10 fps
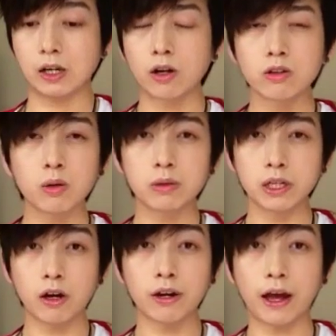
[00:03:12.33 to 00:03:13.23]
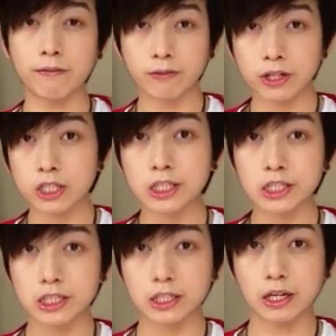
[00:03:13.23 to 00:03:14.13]
normally on average,
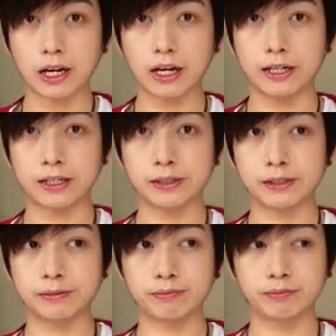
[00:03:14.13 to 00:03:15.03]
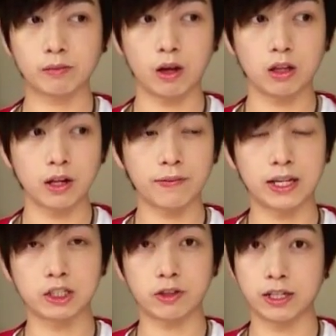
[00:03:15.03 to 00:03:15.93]
a lot of hair
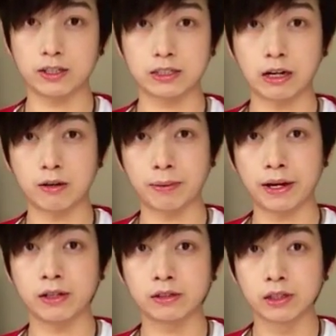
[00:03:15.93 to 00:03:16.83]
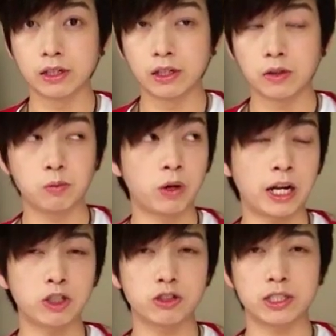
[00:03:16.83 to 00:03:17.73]
straighteners are about
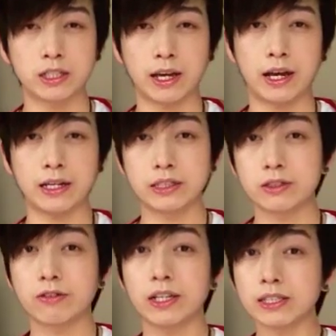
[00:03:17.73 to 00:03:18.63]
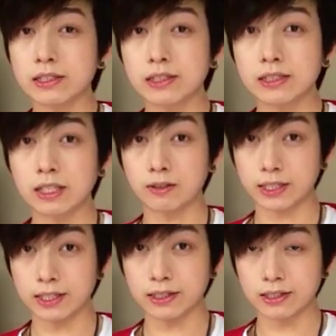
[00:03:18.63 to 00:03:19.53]
180 degrees
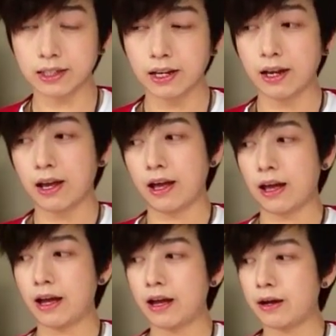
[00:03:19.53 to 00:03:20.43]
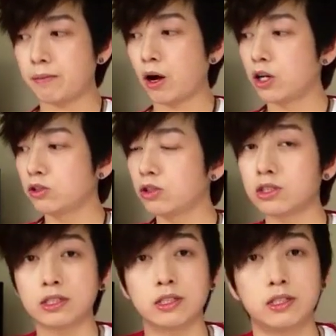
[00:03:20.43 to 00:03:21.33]
Celsius. I
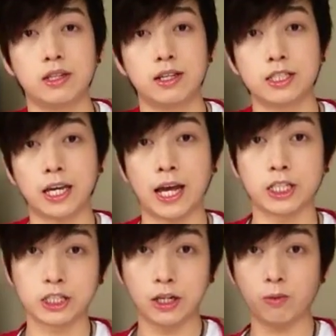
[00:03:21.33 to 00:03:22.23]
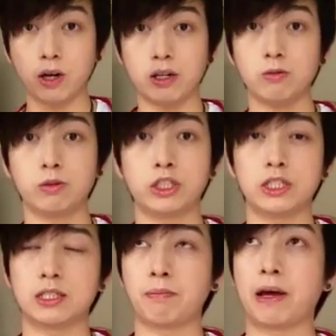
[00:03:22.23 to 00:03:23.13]
use the GHD one, which
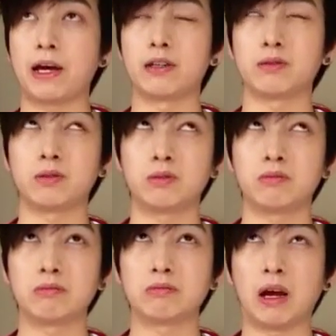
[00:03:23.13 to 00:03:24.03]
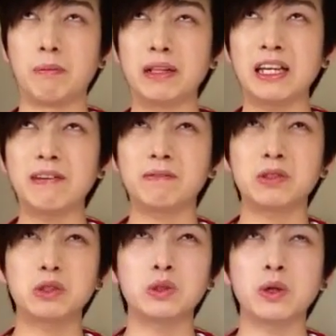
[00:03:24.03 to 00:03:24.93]
is about, I believe,
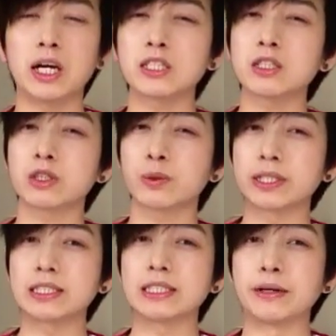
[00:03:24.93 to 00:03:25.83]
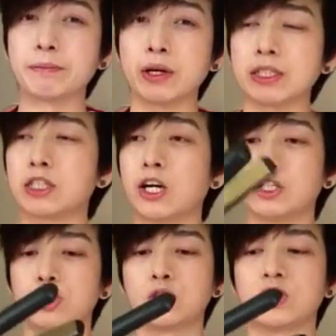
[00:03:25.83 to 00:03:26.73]
220. I'm not
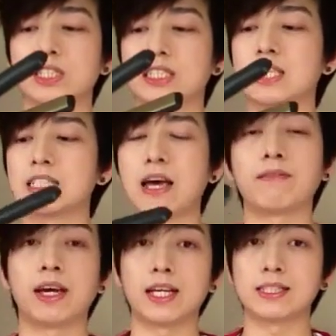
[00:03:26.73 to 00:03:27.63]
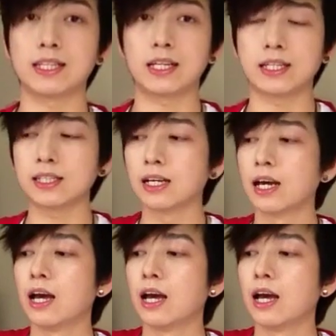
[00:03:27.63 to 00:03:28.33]
entirely sure. It doesn't have a heat setting.